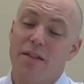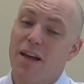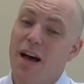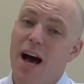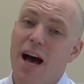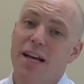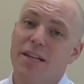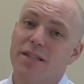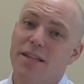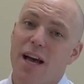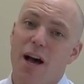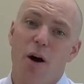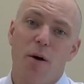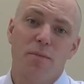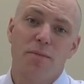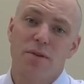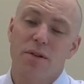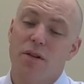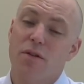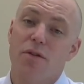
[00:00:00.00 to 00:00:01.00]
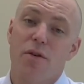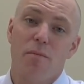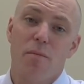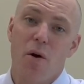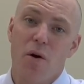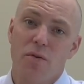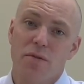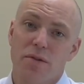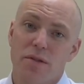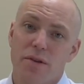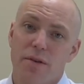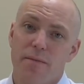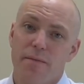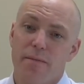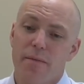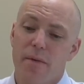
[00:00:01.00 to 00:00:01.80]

and the ice helps the most.